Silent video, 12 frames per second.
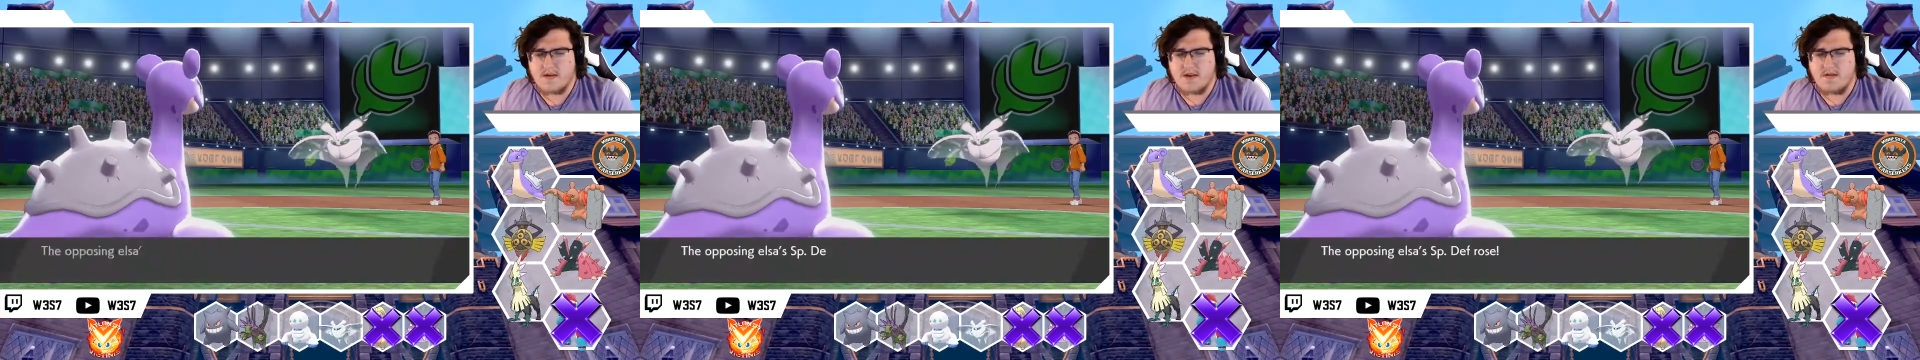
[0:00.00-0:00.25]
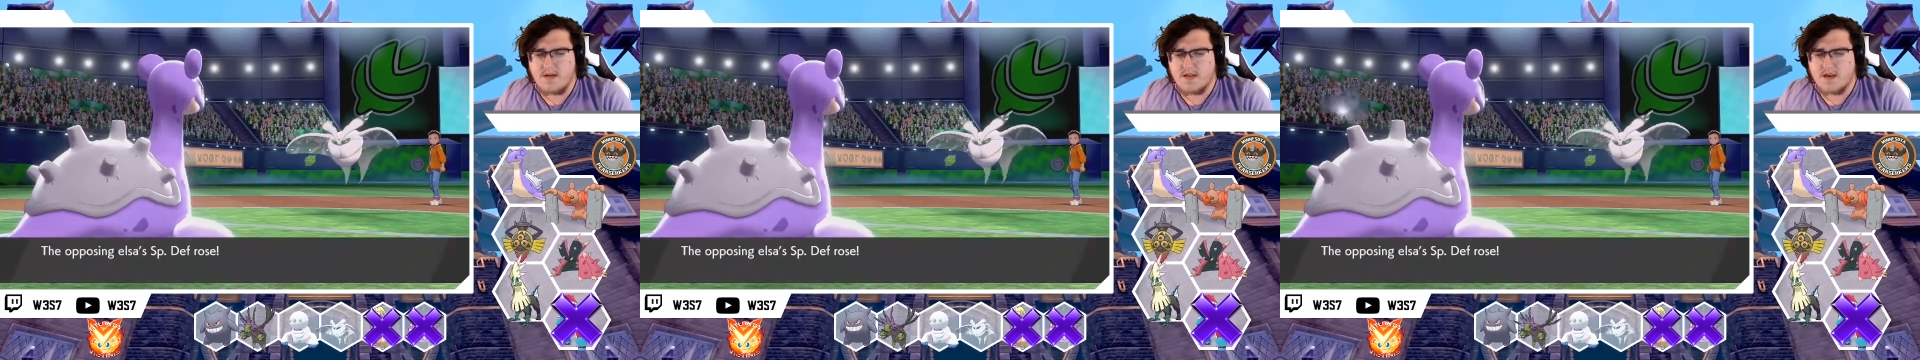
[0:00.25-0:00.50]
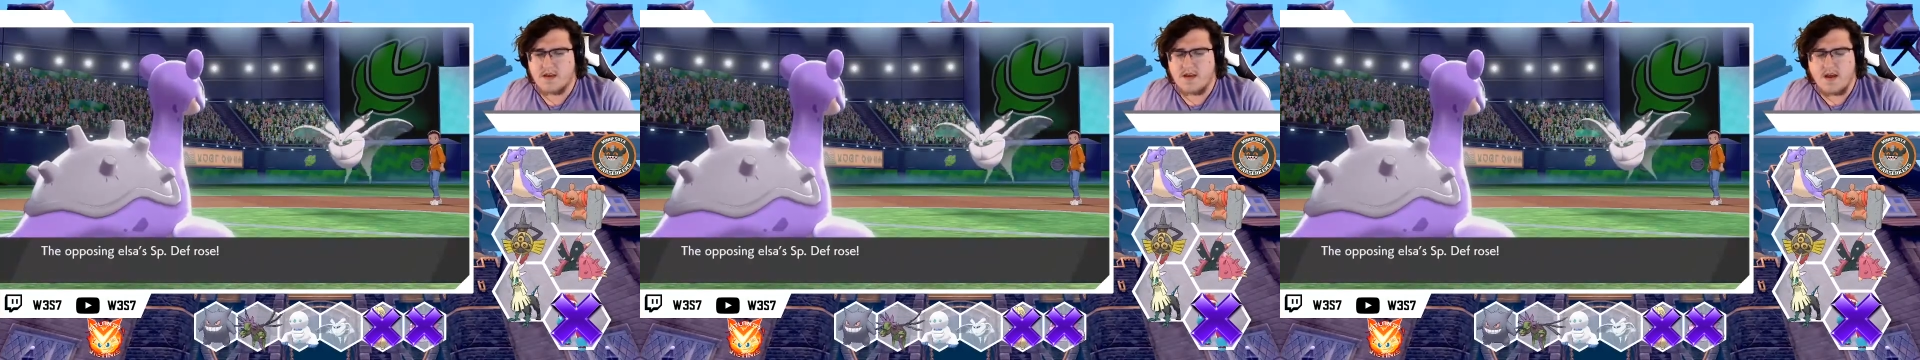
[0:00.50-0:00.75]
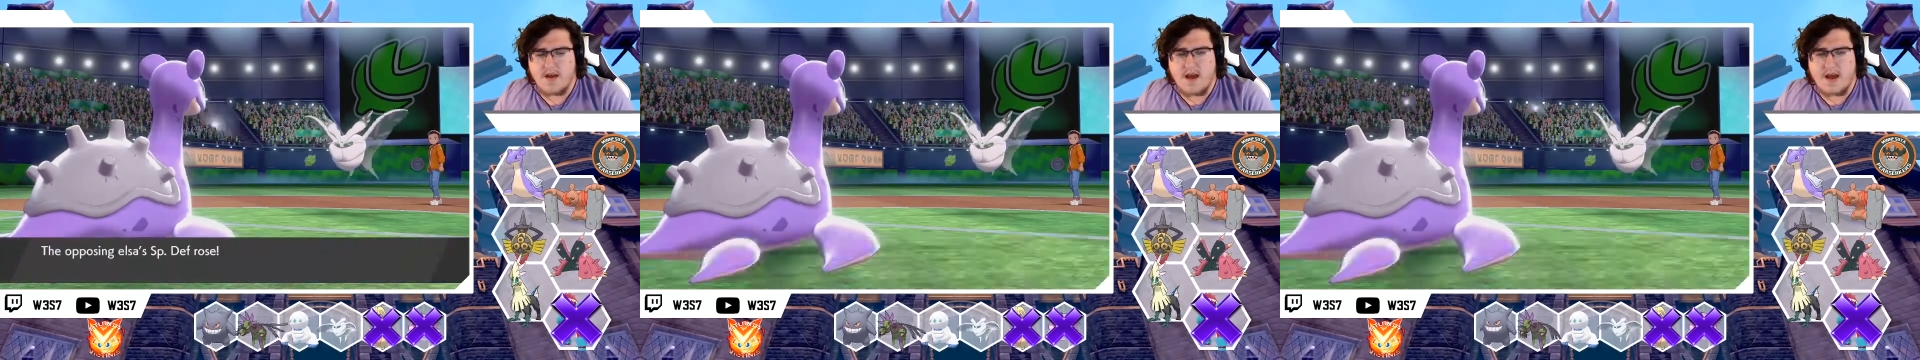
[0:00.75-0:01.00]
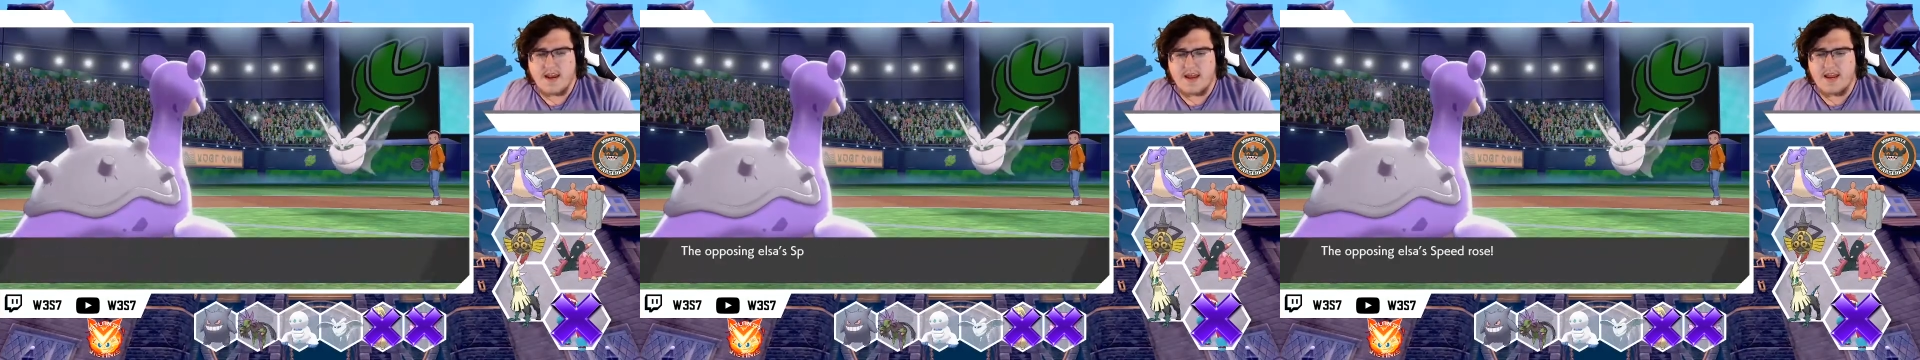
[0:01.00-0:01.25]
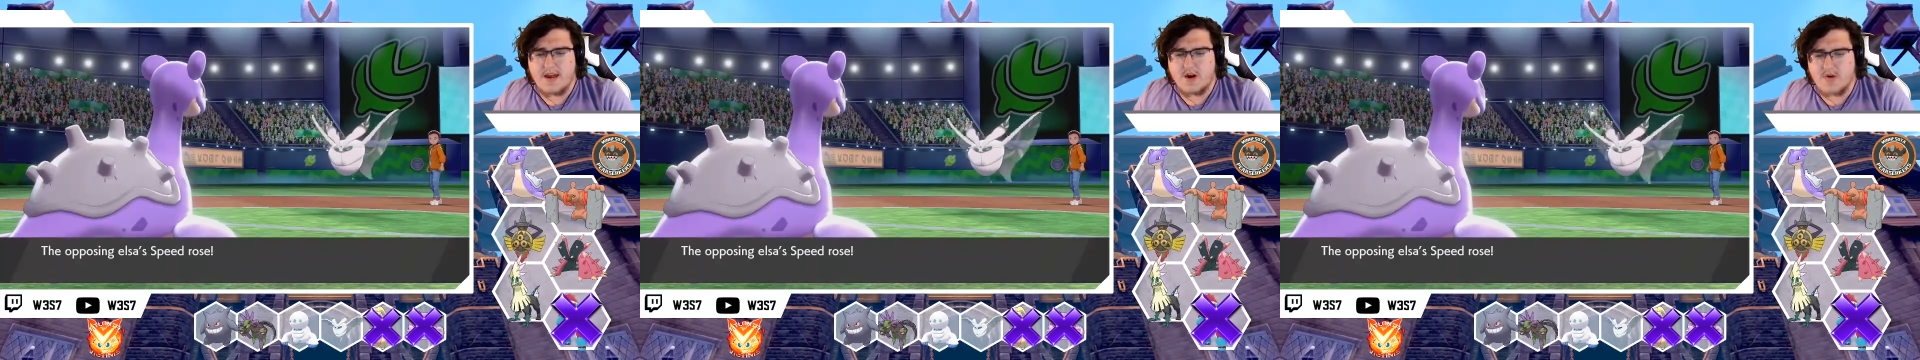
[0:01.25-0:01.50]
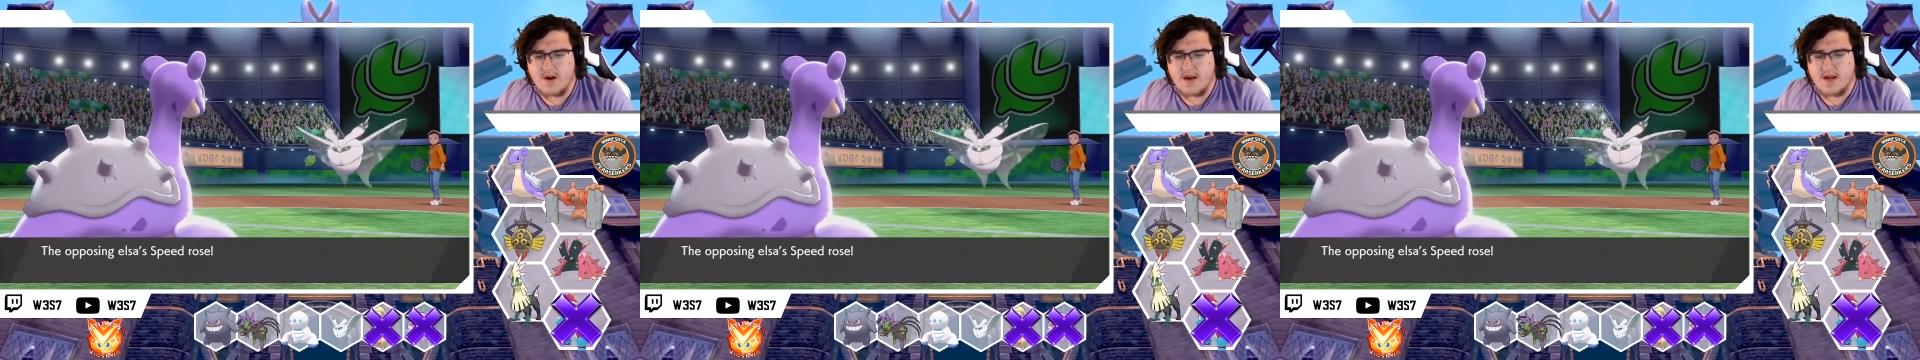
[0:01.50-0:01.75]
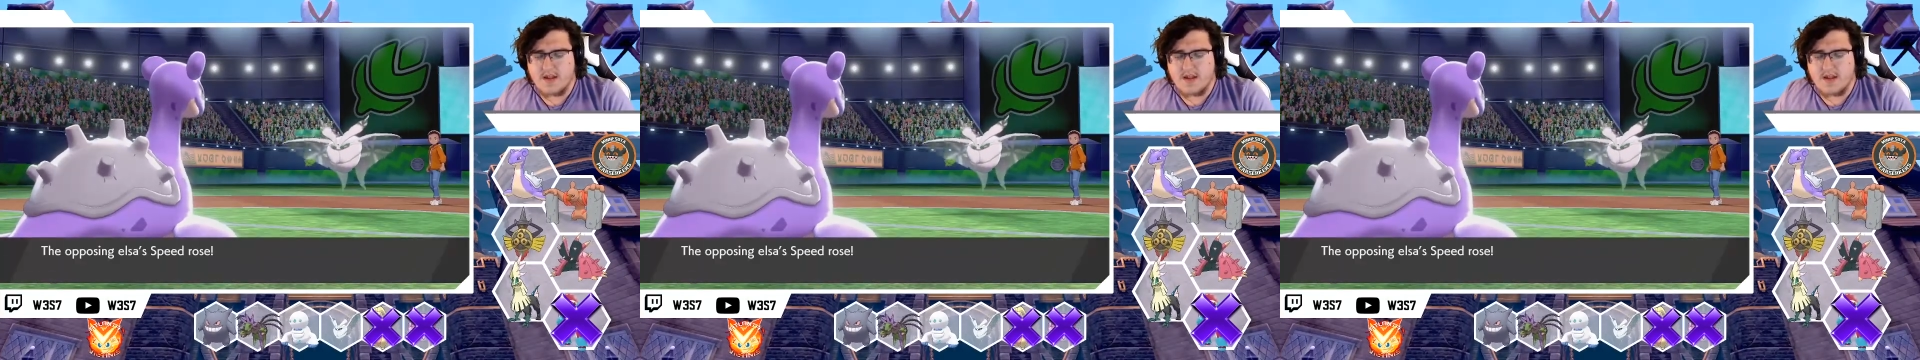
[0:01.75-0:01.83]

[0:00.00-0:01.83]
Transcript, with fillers: do anything. I need a crit.